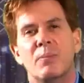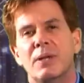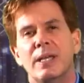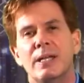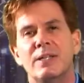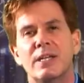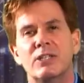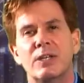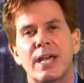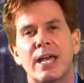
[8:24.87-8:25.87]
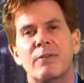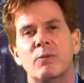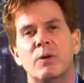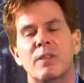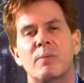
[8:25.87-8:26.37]
But in addition to
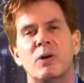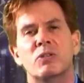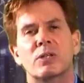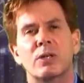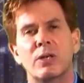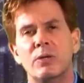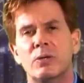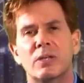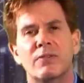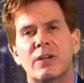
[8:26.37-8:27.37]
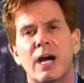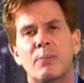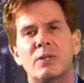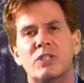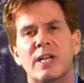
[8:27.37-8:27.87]
having one of the most lucrative
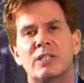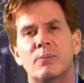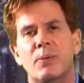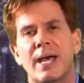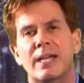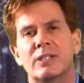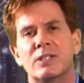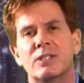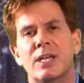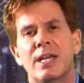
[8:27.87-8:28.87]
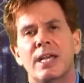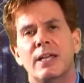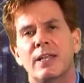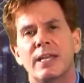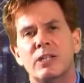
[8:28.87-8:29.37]
compensation packages
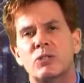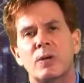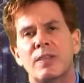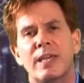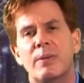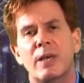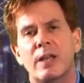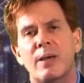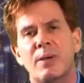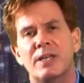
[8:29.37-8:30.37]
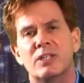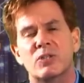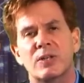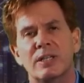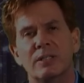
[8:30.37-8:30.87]
in the history of the MLM
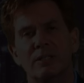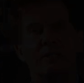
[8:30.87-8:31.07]
industry,